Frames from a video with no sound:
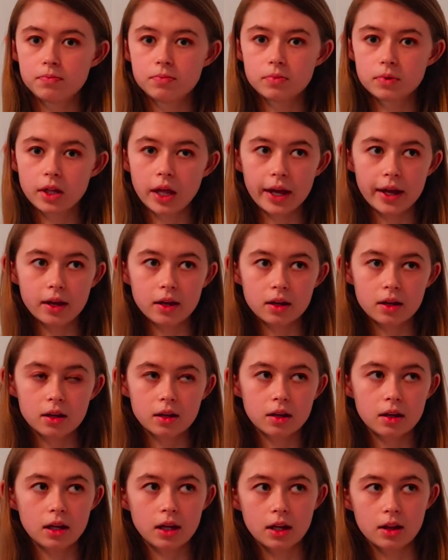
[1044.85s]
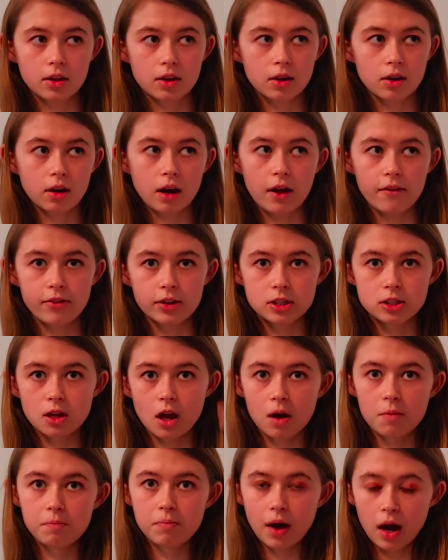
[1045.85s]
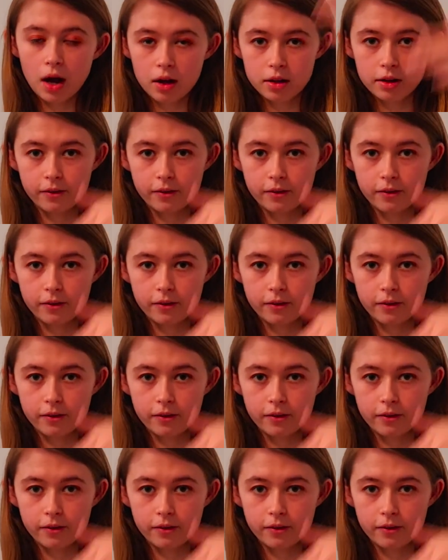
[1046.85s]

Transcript: like, either if it's above,